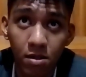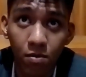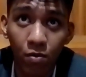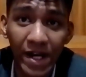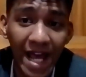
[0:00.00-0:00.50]

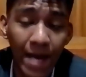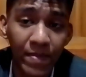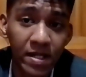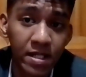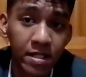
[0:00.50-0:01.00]
what
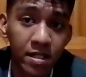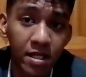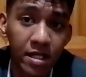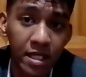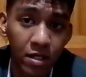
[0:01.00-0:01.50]
happened
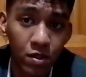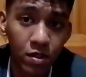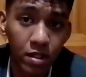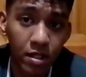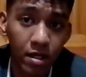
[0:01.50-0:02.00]

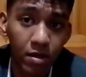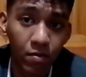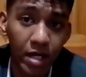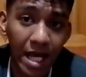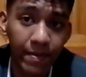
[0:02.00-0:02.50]
here?
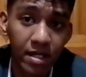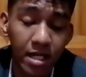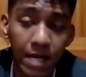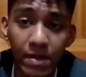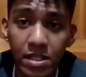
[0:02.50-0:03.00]
What happened
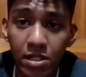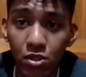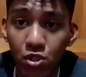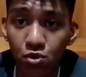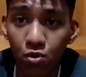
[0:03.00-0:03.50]
in Emmett
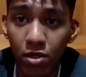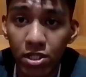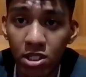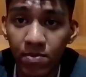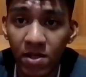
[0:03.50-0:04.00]
Till's story
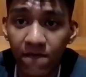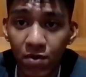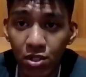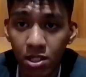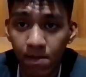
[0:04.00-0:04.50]
is something
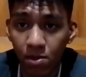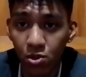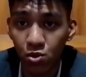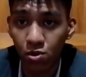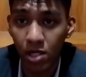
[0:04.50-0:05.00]
very
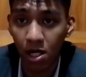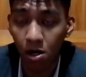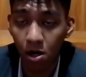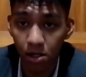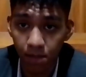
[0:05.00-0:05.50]
similar to the
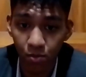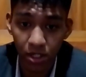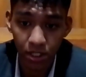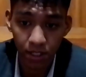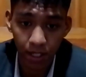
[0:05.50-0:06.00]
Harlem
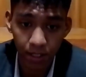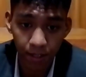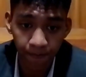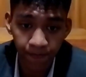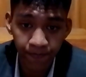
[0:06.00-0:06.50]
Renaissance.
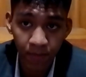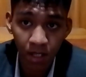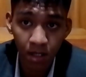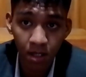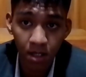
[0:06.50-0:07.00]

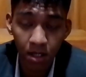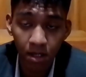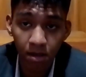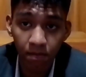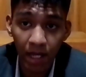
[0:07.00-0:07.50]

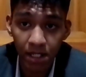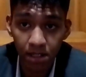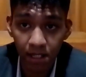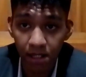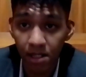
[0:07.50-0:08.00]

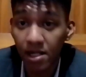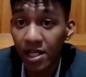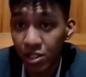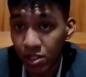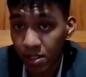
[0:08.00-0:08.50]
Basically,
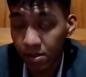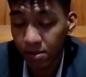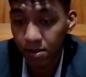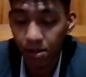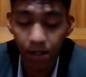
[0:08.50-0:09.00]
lynching.
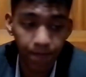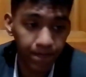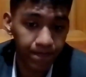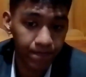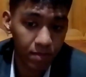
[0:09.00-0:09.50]
Right?
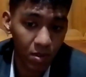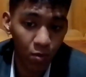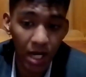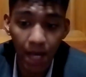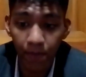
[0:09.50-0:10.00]

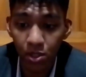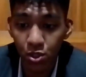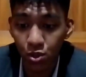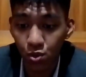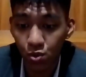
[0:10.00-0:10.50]
What happened
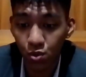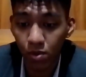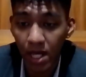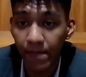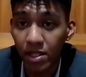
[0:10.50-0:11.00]

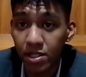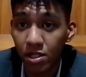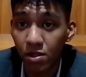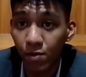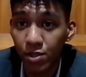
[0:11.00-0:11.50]
to Emmett
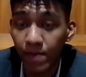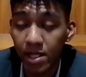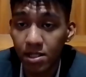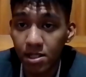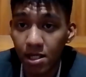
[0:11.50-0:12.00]
Till was
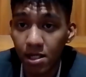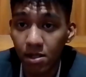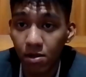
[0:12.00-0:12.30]
basically